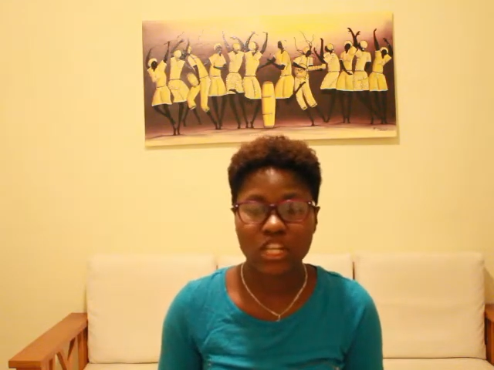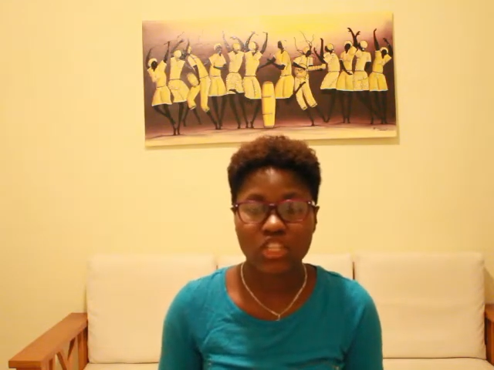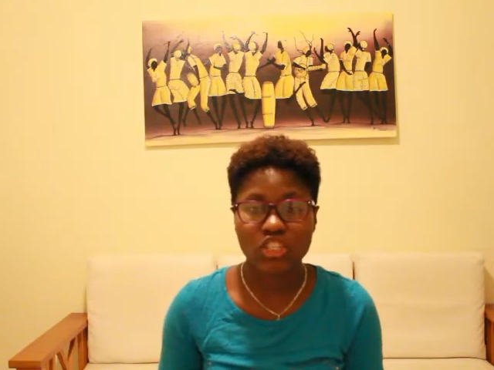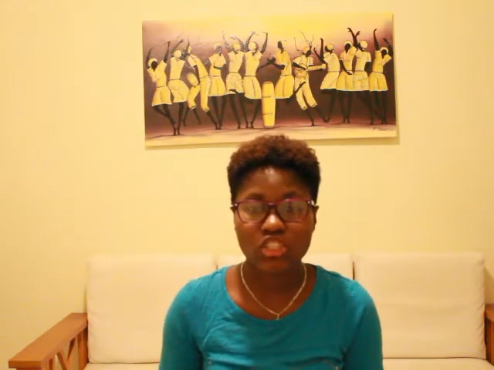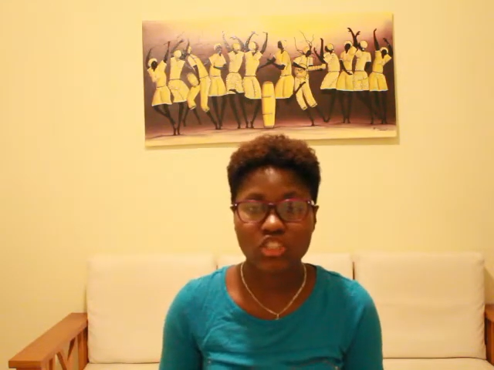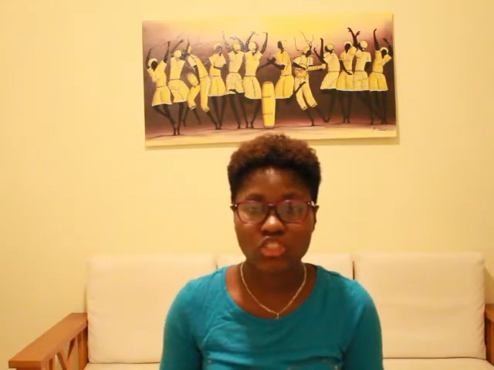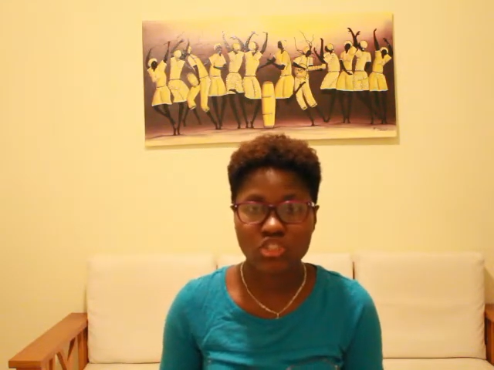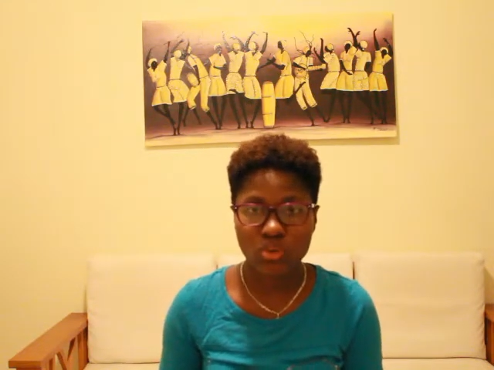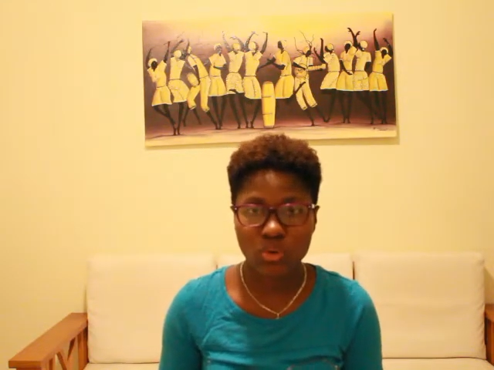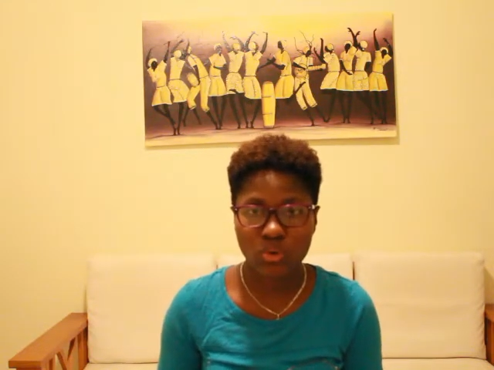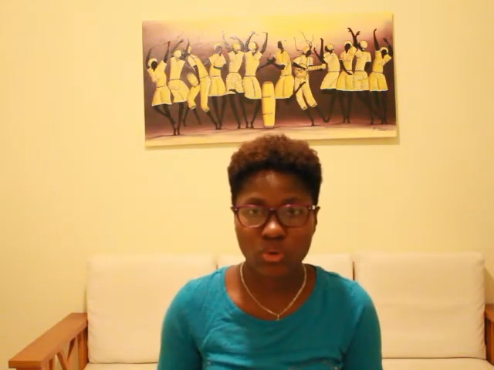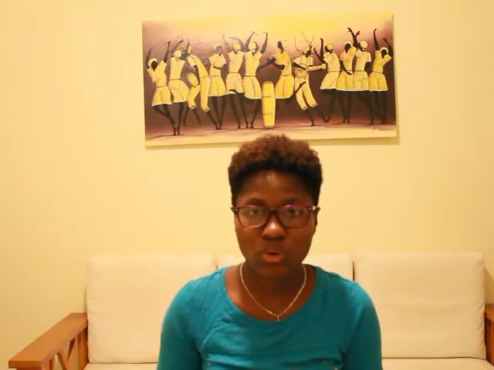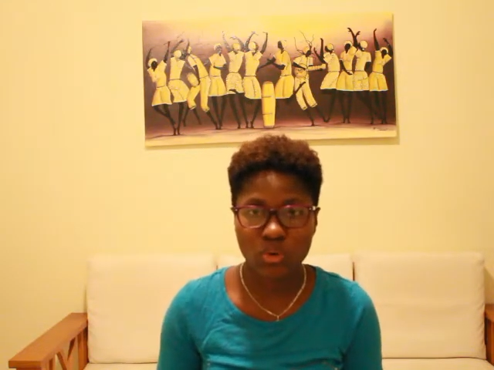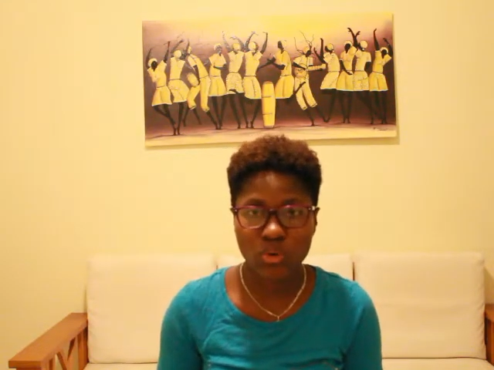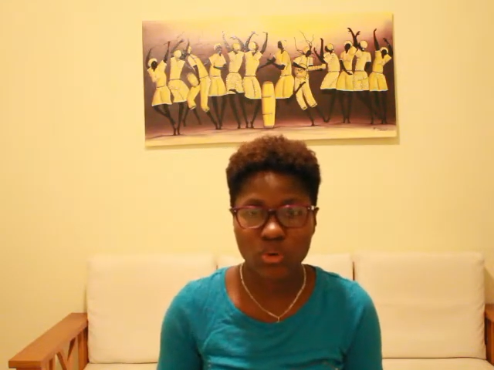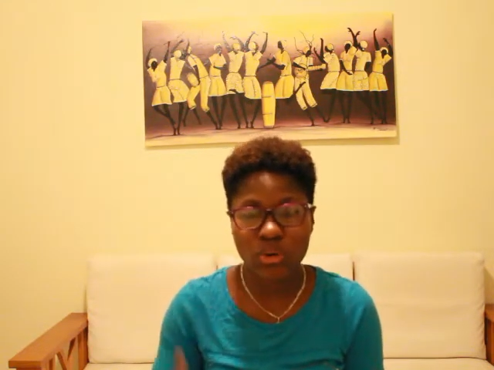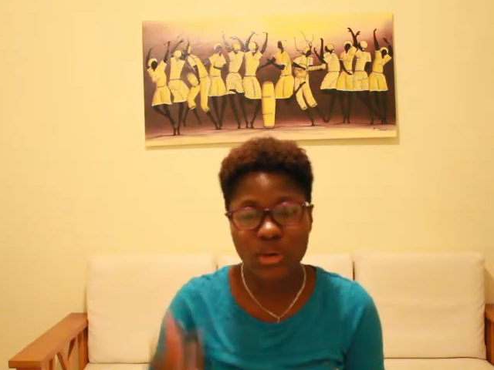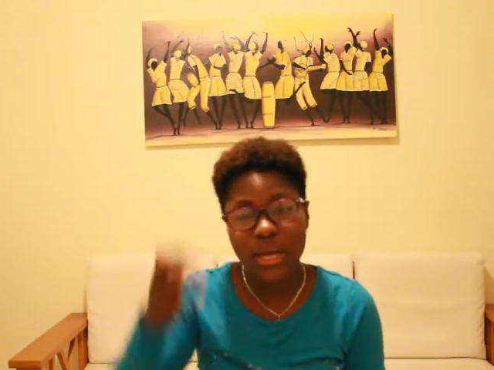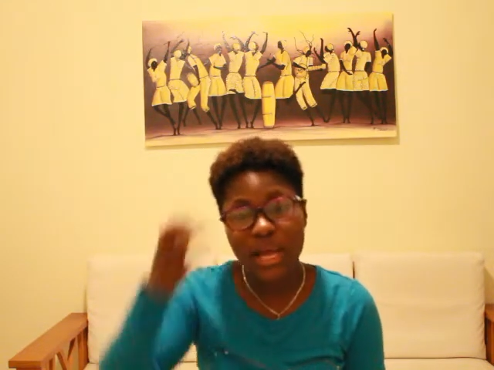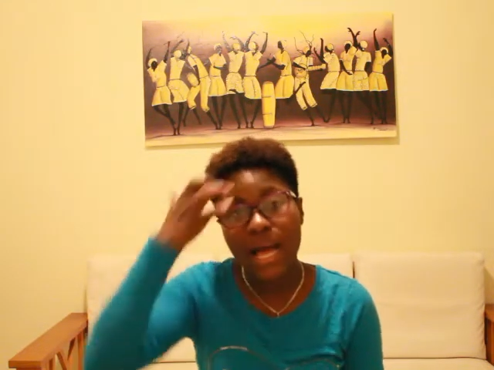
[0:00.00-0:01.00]
So,
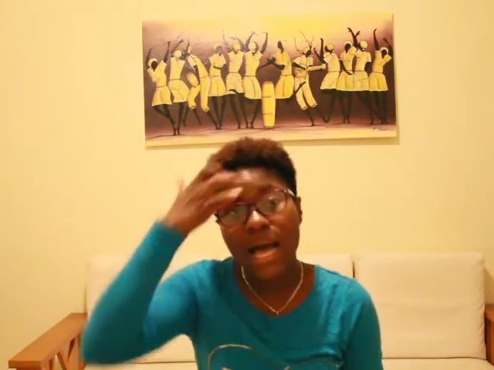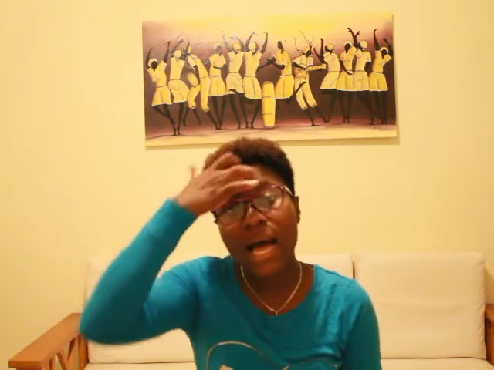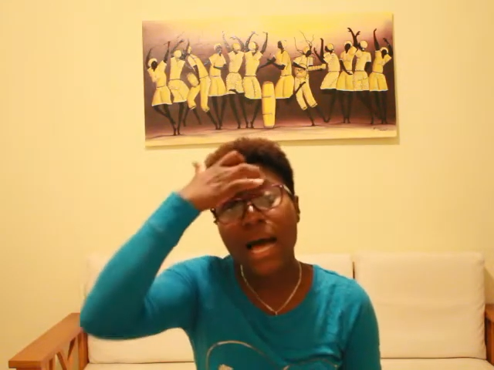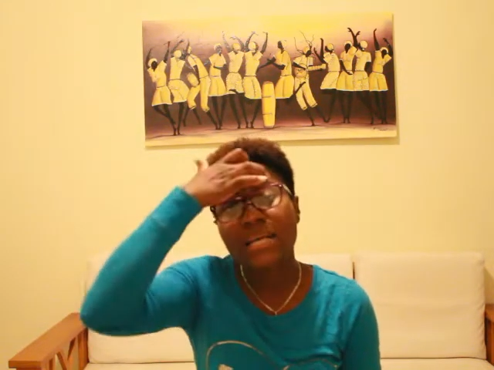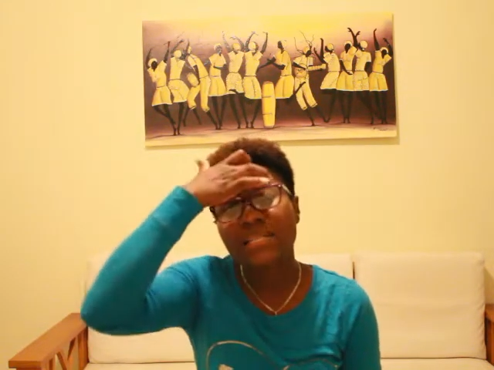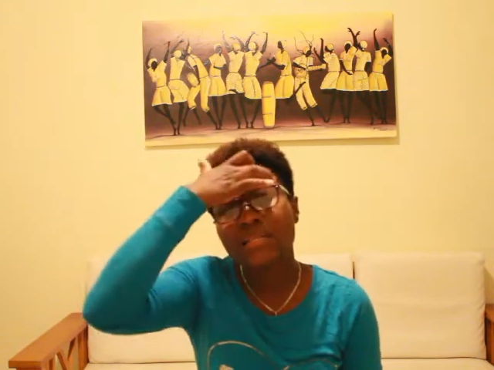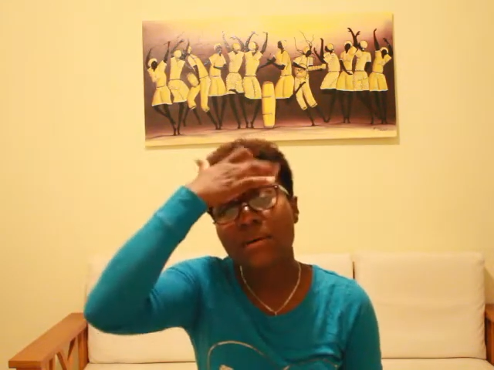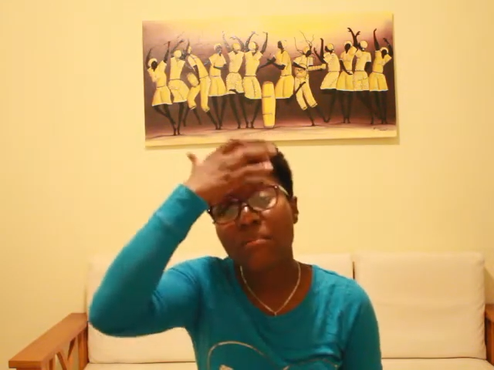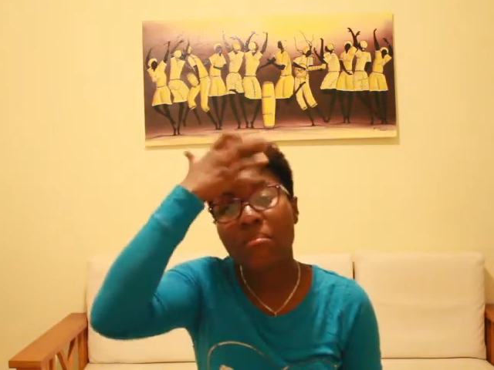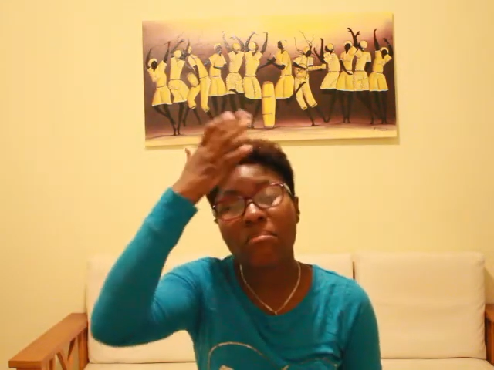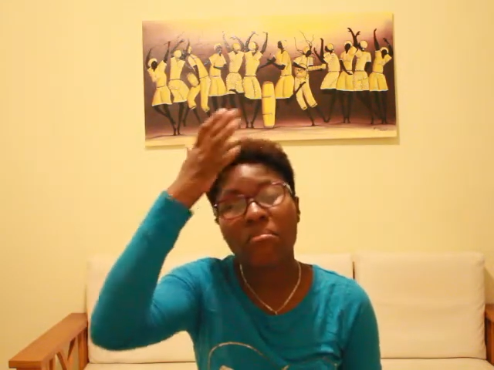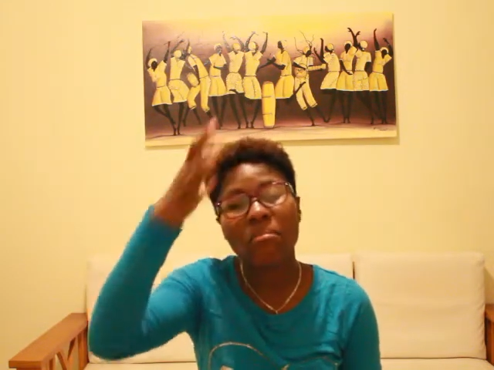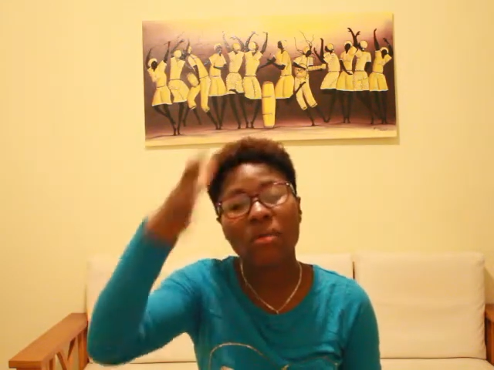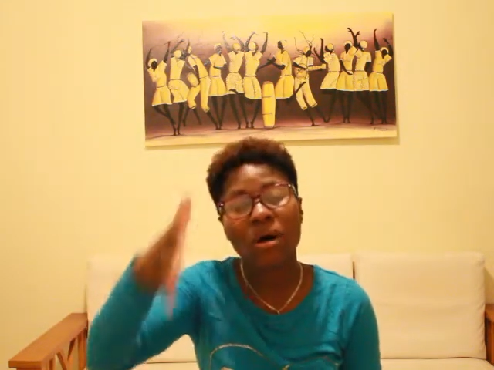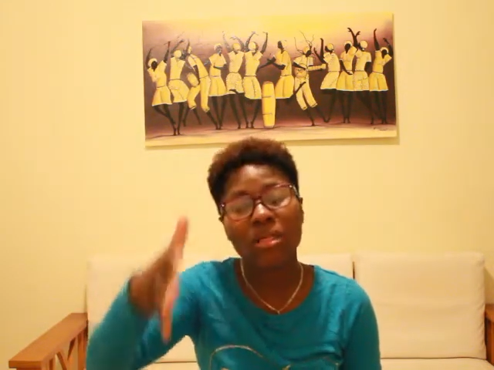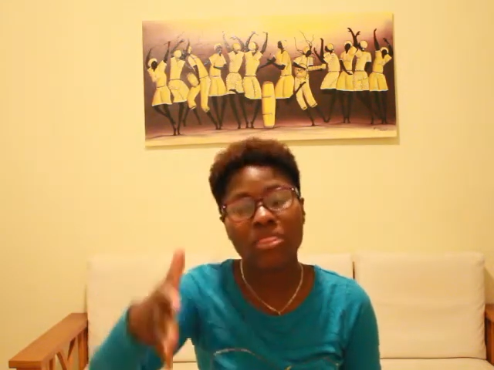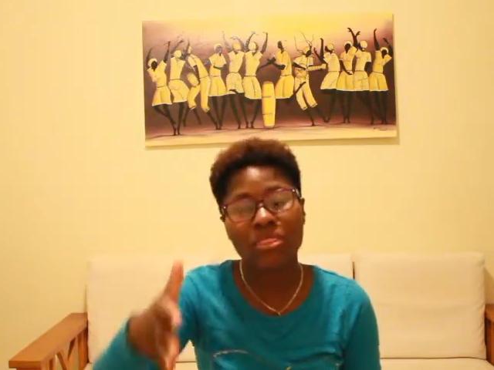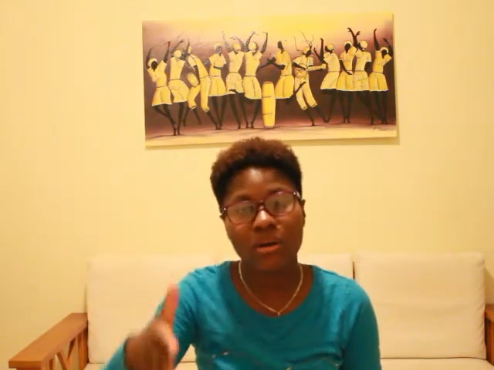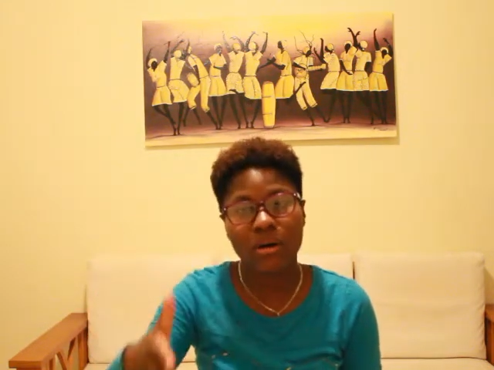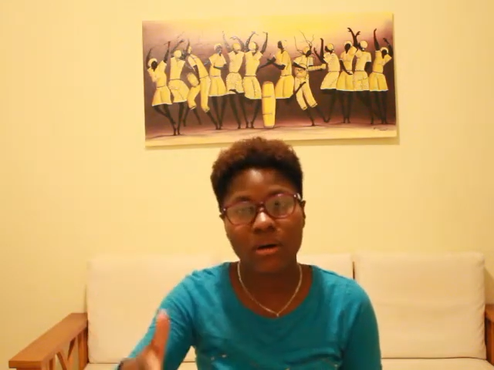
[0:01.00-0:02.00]
as a
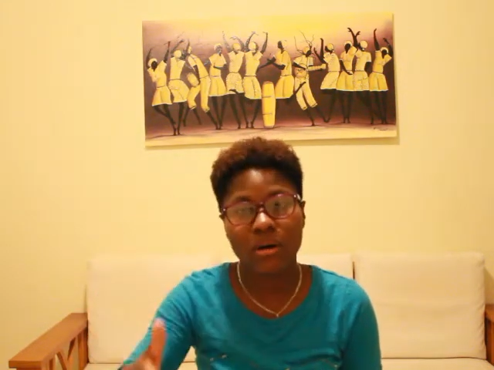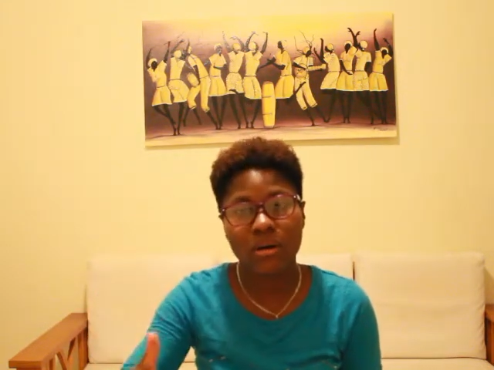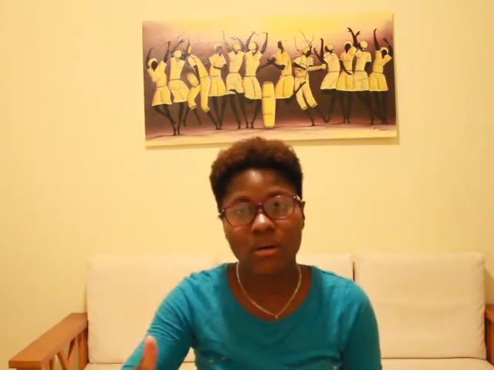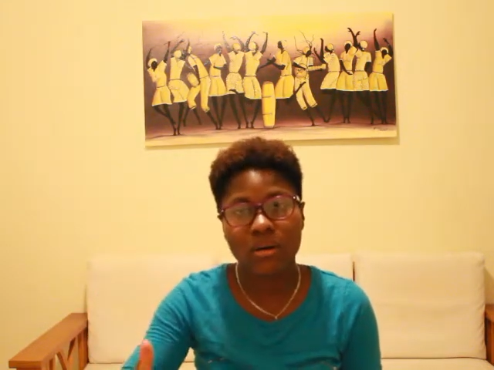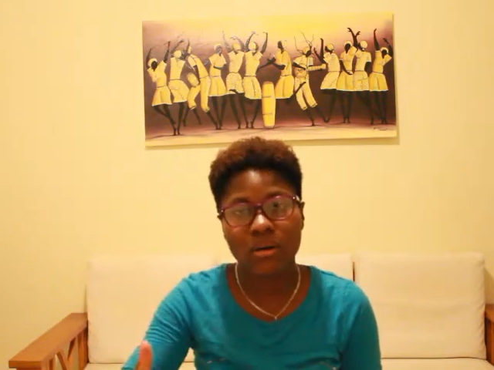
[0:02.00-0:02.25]
mother,